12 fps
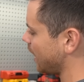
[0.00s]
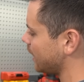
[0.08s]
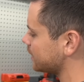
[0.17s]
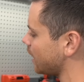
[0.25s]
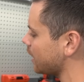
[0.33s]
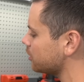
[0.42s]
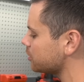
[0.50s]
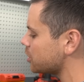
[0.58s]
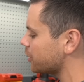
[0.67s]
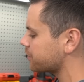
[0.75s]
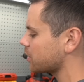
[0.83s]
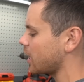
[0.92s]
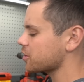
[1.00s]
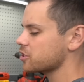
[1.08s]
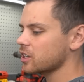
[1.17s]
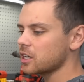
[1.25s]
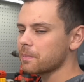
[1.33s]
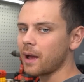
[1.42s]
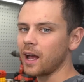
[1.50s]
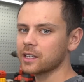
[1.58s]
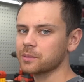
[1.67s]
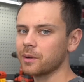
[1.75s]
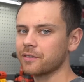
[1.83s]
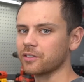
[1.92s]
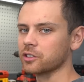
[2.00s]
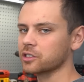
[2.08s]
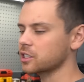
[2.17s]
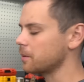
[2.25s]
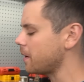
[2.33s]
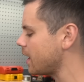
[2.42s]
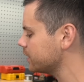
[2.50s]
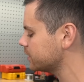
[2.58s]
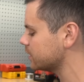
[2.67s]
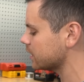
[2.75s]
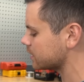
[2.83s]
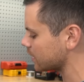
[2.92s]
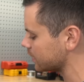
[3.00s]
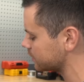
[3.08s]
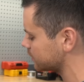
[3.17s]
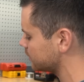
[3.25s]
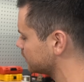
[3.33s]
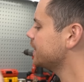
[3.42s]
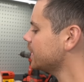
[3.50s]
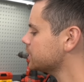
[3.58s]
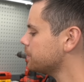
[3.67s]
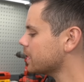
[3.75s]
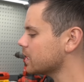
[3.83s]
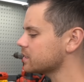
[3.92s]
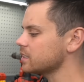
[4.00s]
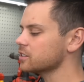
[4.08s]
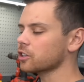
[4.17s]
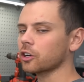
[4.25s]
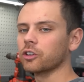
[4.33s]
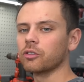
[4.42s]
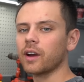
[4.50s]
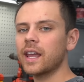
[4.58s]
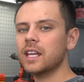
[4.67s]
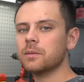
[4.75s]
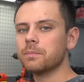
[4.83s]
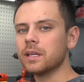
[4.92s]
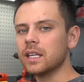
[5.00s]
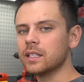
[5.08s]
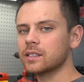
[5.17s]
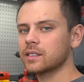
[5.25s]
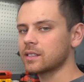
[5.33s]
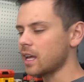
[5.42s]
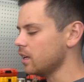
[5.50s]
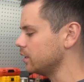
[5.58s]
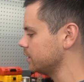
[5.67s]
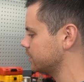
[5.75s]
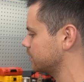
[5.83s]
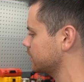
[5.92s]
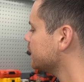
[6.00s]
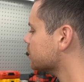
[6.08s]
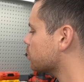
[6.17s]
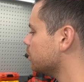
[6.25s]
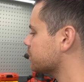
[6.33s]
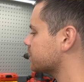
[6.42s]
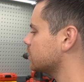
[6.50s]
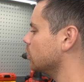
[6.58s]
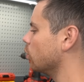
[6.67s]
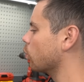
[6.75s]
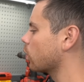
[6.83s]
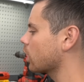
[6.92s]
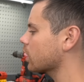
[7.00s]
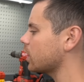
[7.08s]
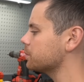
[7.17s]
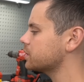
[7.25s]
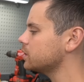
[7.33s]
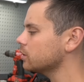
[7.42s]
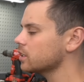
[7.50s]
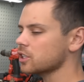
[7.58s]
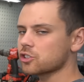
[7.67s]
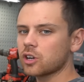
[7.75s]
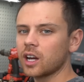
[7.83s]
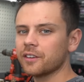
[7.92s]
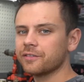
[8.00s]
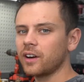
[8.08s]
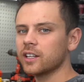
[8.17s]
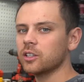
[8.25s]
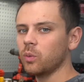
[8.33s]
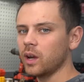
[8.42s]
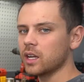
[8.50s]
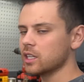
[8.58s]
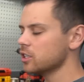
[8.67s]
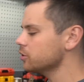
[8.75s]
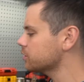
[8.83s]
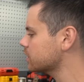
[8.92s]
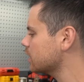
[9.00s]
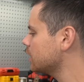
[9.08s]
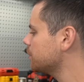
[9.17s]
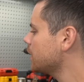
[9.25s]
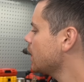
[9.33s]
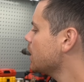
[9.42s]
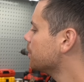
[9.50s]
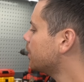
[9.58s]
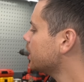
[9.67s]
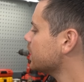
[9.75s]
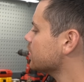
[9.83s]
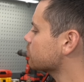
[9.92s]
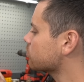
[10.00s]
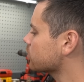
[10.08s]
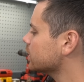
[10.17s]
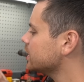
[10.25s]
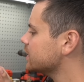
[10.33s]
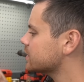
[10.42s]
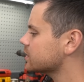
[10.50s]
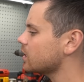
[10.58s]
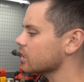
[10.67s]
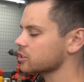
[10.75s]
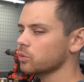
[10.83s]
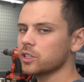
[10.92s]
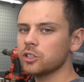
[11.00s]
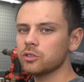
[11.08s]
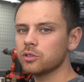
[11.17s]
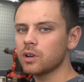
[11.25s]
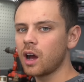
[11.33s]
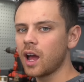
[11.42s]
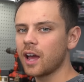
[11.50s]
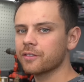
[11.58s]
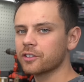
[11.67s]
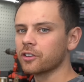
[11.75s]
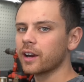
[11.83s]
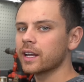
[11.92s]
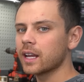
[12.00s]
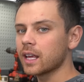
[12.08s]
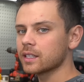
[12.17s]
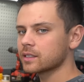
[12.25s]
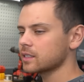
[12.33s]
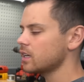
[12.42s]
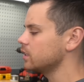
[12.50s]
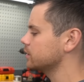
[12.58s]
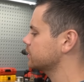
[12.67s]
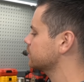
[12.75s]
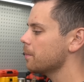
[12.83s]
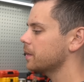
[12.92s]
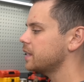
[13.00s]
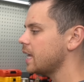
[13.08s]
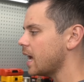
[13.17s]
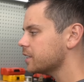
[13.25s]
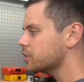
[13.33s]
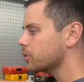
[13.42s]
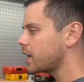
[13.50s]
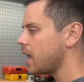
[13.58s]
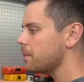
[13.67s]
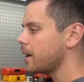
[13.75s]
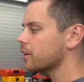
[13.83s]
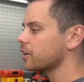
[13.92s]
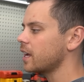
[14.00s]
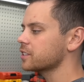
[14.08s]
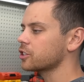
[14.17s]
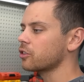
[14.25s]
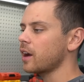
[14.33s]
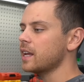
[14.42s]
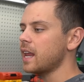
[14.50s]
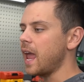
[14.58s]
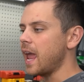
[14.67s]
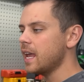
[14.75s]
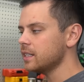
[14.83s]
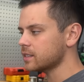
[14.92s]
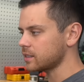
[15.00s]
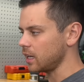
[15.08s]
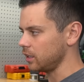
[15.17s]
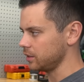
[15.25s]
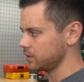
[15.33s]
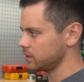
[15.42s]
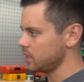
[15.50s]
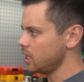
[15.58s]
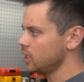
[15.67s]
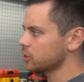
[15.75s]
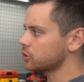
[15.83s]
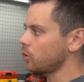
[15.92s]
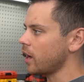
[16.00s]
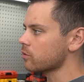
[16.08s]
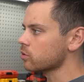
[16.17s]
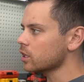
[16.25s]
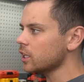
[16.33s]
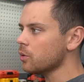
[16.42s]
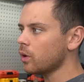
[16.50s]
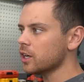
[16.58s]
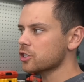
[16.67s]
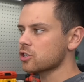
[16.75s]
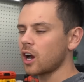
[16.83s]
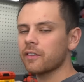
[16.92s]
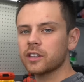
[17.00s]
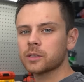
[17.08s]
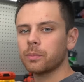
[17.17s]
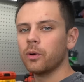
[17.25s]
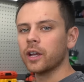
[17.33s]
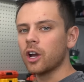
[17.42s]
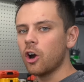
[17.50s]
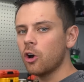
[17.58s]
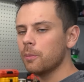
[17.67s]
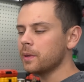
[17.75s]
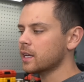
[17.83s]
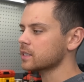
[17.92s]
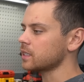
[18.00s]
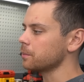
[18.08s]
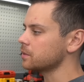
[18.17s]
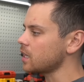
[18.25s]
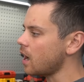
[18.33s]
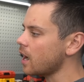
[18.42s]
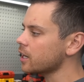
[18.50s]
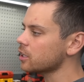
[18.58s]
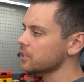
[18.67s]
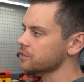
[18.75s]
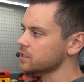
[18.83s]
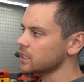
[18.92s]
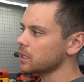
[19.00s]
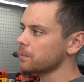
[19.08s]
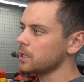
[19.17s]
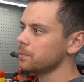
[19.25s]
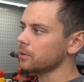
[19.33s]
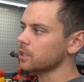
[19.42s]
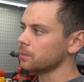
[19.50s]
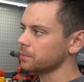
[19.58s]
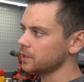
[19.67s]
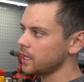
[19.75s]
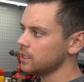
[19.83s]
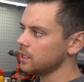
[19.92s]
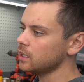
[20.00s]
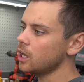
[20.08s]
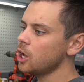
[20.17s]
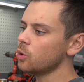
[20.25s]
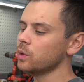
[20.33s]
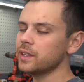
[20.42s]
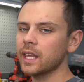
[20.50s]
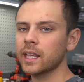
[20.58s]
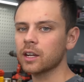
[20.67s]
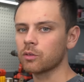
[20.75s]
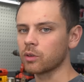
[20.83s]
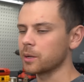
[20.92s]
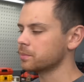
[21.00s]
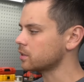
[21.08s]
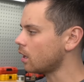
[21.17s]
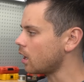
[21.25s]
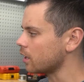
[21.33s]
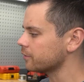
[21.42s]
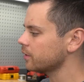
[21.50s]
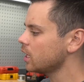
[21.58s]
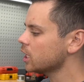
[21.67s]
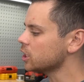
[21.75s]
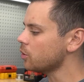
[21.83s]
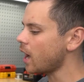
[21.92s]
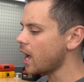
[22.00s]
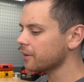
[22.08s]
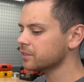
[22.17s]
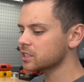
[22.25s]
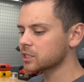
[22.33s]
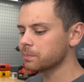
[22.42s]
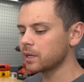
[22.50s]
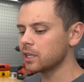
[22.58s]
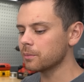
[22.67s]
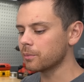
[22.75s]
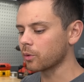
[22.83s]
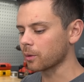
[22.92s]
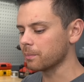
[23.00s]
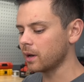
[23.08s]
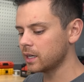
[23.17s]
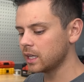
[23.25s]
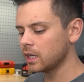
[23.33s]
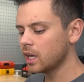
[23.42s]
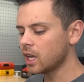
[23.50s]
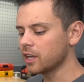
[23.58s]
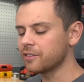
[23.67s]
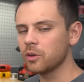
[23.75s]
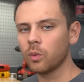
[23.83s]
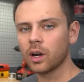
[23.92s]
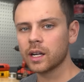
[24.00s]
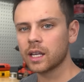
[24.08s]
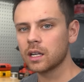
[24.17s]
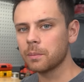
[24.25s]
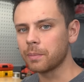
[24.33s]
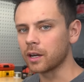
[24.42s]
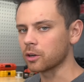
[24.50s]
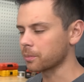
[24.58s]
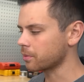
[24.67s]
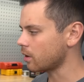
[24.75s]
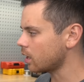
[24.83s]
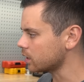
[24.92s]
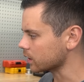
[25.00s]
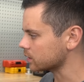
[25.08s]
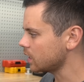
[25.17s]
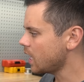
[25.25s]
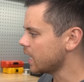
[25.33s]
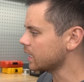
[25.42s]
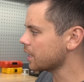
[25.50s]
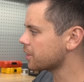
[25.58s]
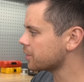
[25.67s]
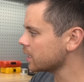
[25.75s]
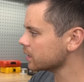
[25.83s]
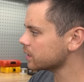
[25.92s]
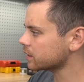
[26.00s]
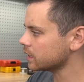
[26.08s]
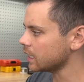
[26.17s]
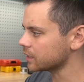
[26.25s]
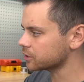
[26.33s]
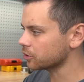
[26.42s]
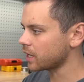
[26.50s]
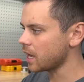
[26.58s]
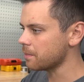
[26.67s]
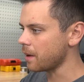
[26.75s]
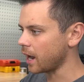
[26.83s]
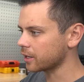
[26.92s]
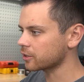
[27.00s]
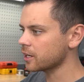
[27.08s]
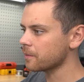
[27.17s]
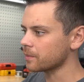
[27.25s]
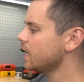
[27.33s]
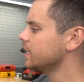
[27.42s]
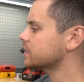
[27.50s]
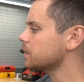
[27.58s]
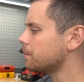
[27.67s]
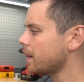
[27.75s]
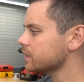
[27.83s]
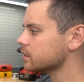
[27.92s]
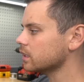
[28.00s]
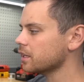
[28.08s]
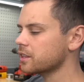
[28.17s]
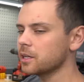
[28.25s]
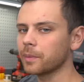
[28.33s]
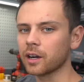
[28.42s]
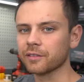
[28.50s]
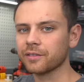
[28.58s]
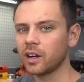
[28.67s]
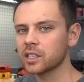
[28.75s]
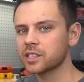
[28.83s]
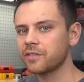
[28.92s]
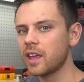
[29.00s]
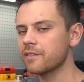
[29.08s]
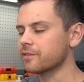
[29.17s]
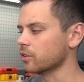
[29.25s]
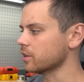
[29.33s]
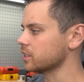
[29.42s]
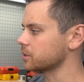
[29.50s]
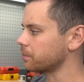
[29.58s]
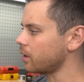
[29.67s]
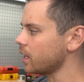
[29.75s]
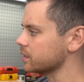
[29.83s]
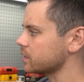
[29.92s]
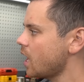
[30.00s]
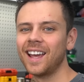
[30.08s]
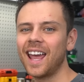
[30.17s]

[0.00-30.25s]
and I don't know if they're actually gonna pass my first capacity test. And that's because these are grade B cells. And these will still work, I'm still gonna try to find a way to use them, but it really sucks when you do not have grade A cells. But the SOK battery has grade A cells, so I really want to drive this point home because I'm tired of seeing people complaining when they get ripped off. You have to spend more money if you want to get a better product. And I think that the SOK battery is the best lithium ion iron phosphate for this price.